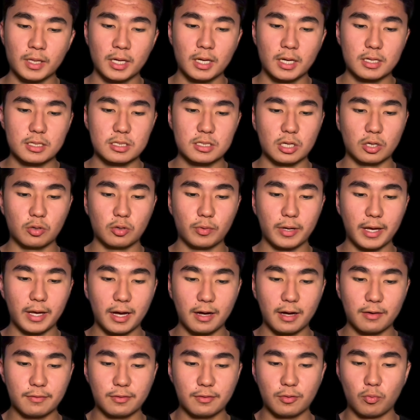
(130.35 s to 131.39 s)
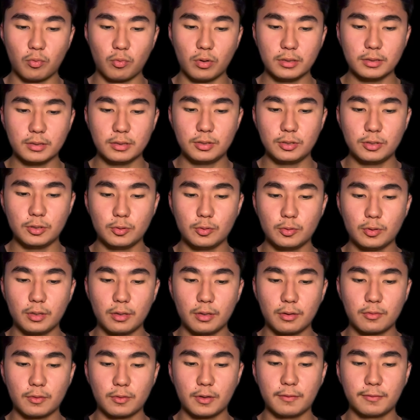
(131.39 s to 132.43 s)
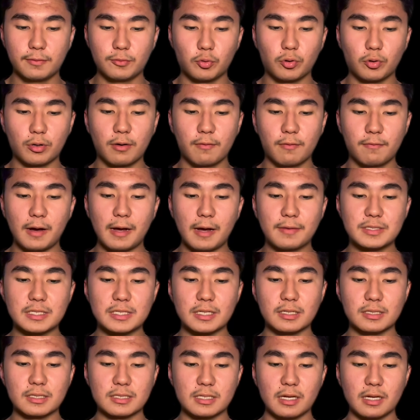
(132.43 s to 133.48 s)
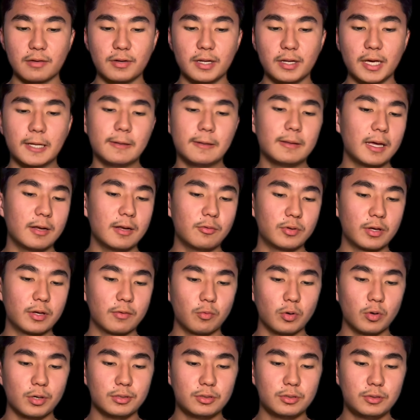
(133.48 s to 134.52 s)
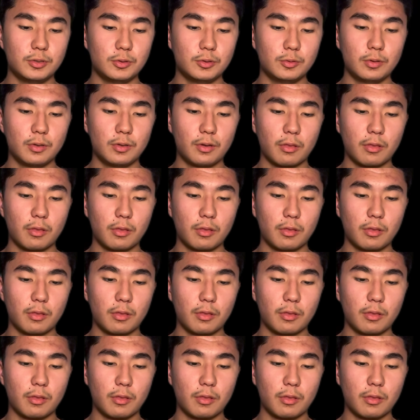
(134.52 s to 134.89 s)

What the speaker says: So we have 1, 2, 3, 4, 5, 6, 7, 8, and we have 1, 2,